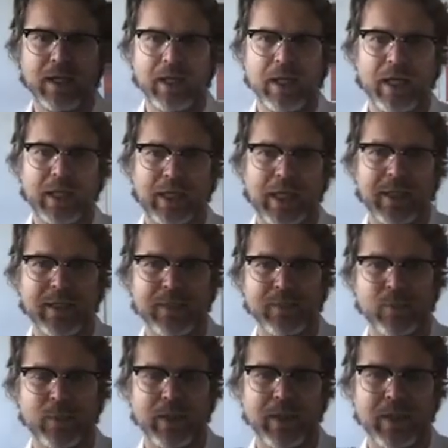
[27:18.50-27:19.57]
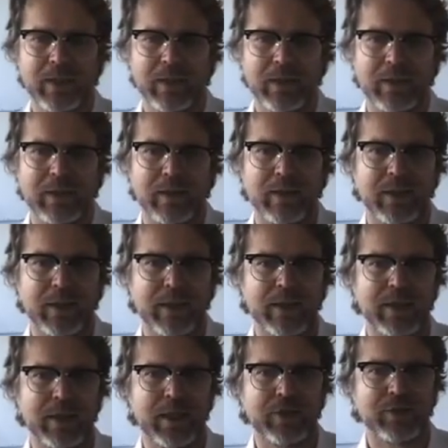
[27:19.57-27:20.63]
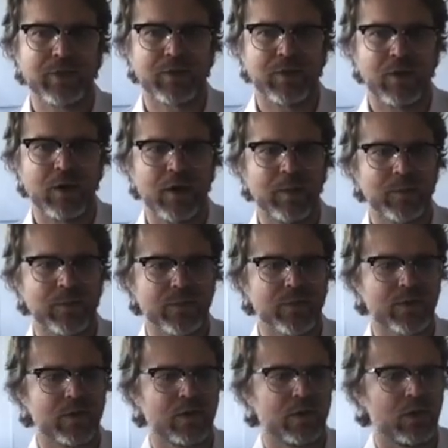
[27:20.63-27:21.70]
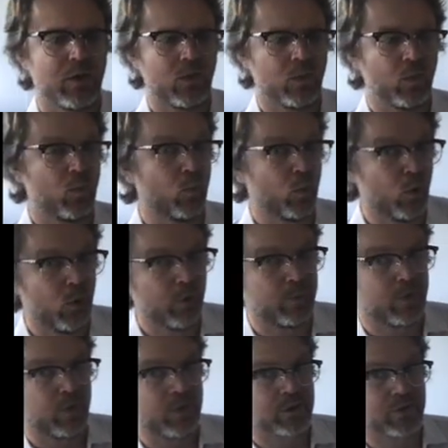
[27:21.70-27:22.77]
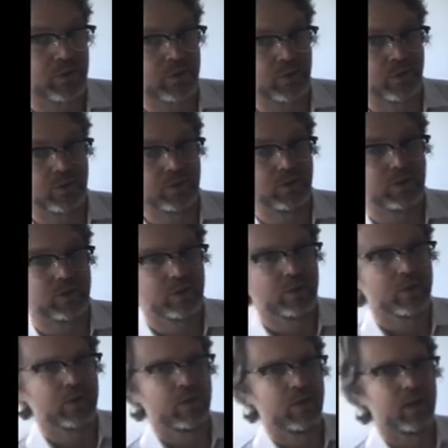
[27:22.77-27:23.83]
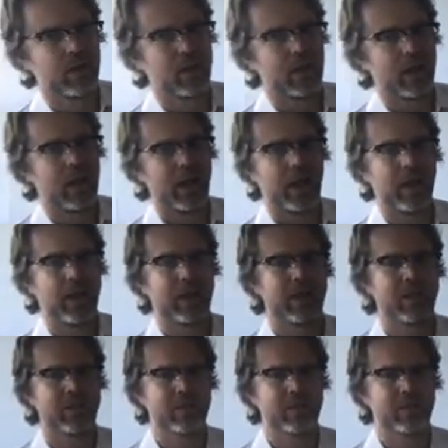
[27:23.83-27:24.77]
a case where international crimes were prosecuted. And